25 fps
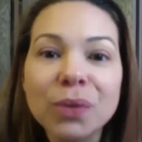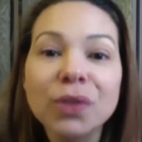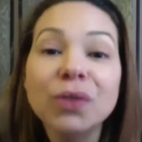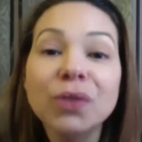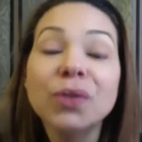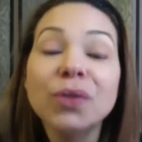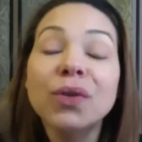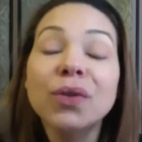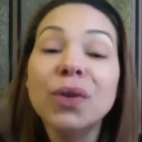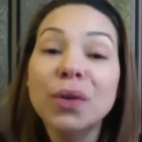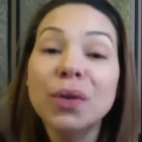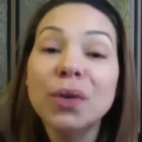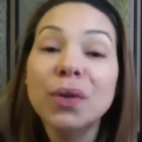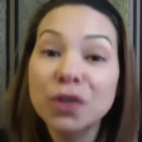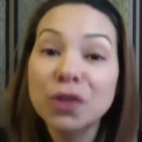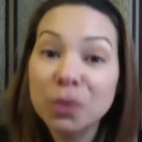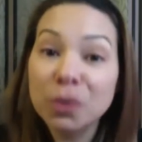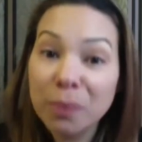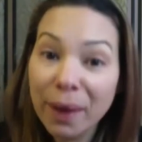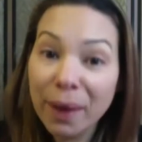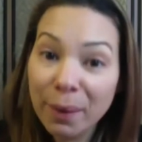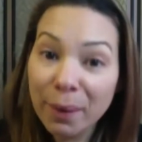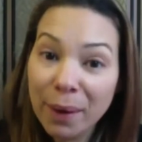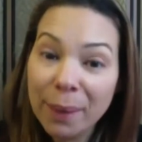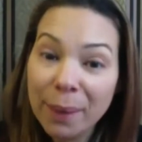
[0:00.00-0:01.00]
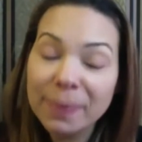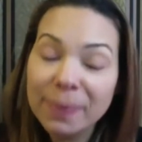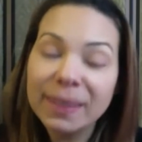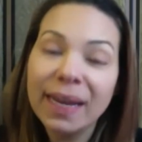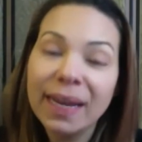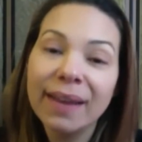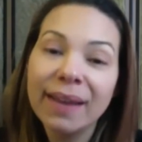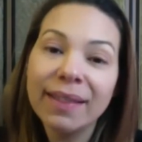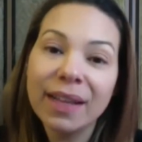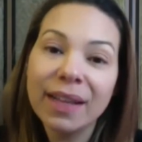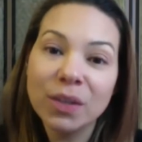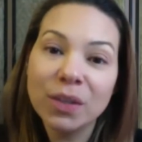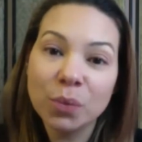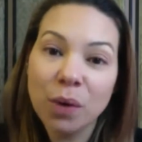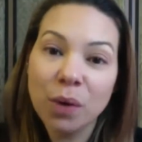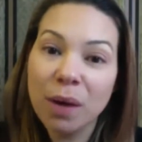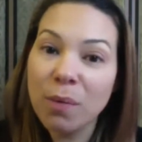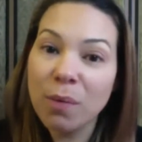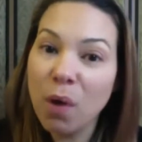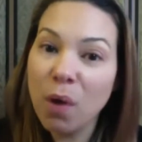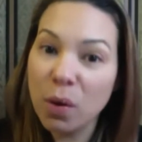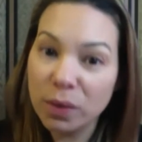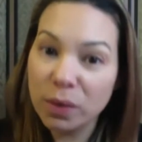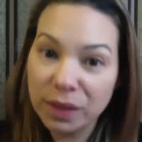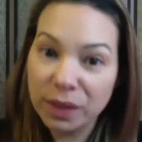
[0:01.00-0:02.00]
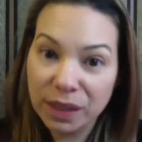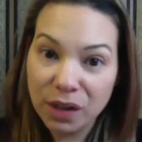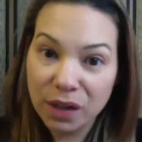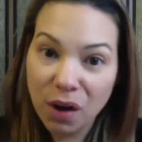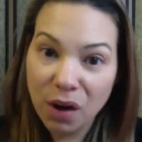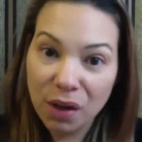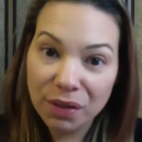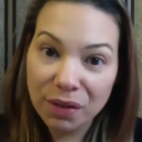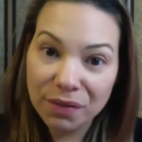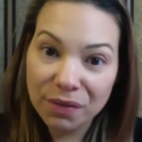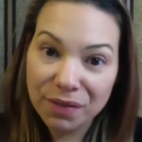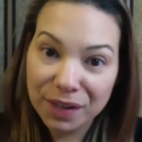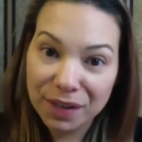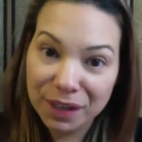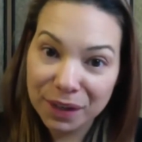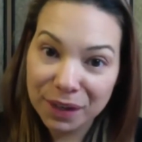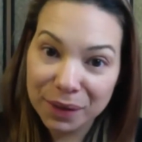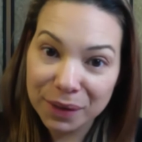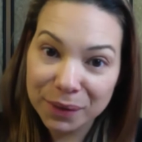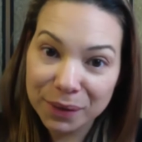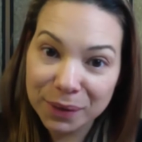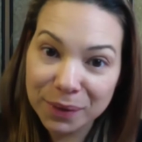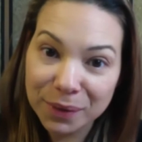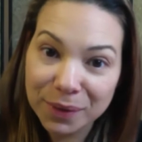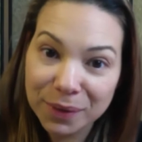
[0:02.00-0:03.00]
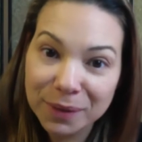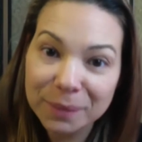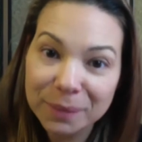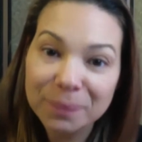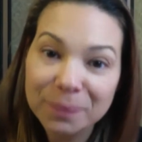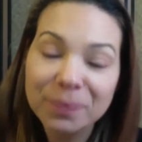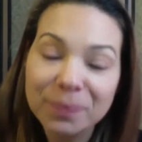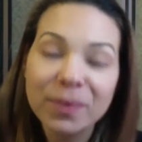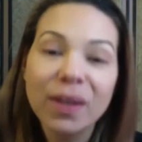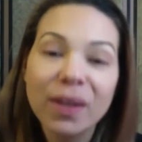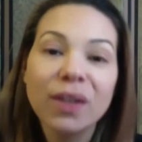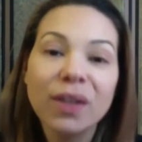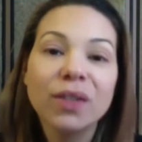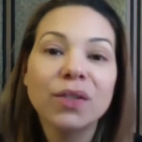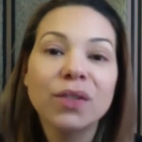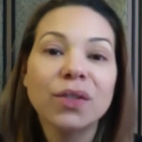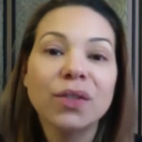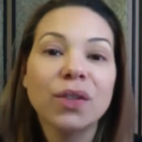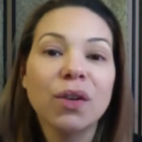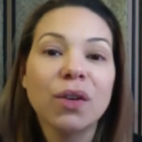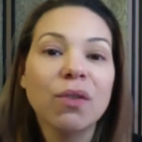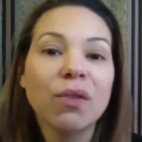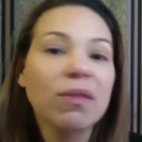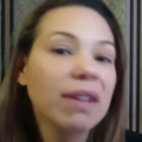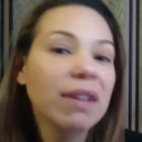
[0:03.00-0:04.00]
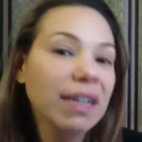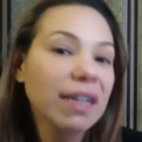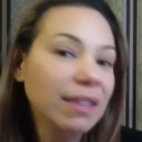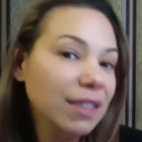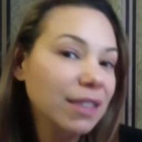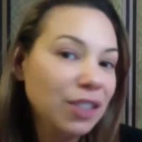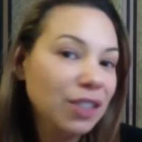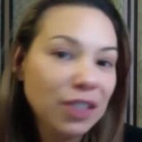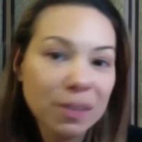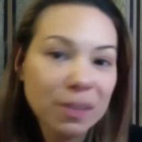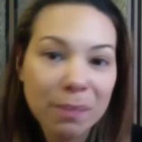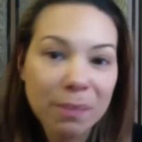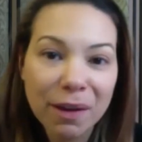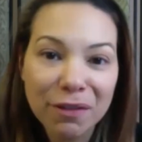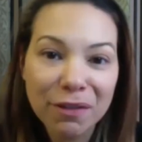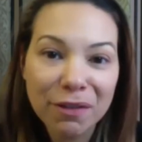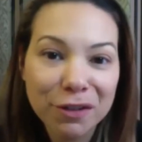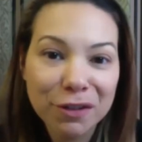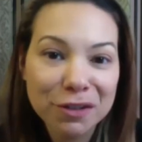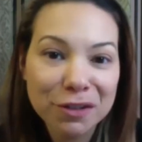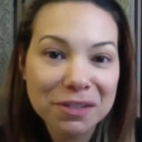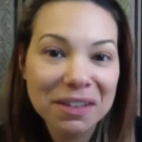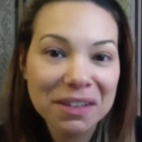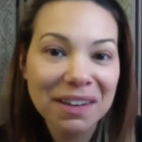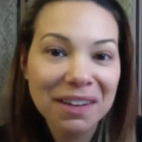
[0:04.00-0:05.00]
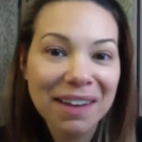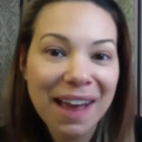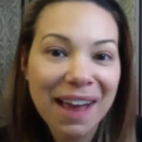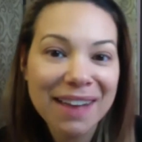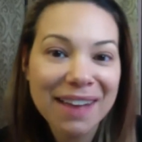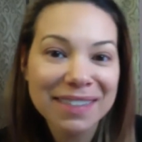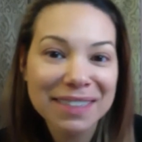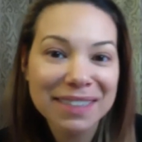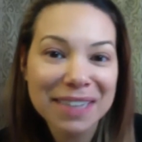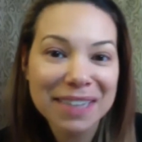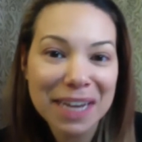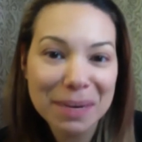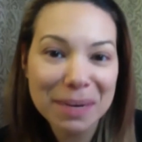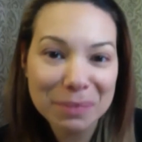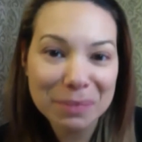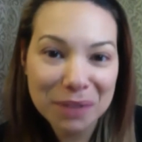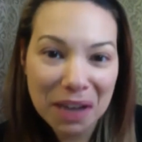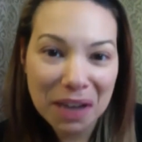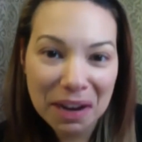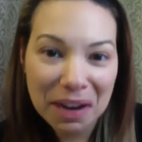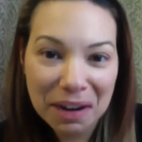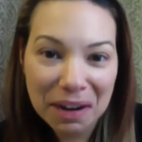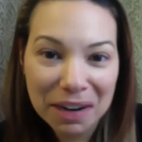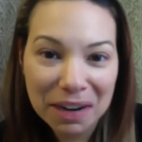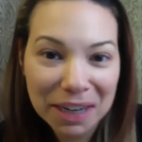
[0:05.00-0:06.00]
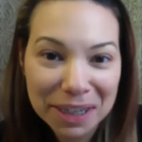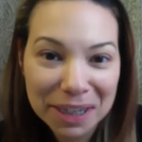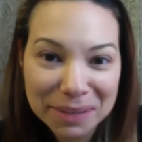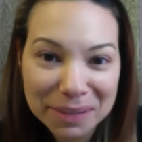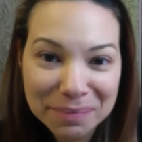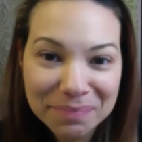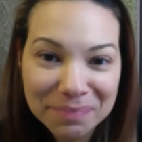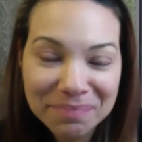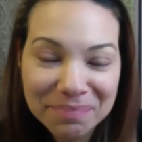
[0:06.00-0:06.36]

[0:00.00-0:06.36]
you go to my website. That's where I'm hosting all the videos. So it's just my first and last name.com.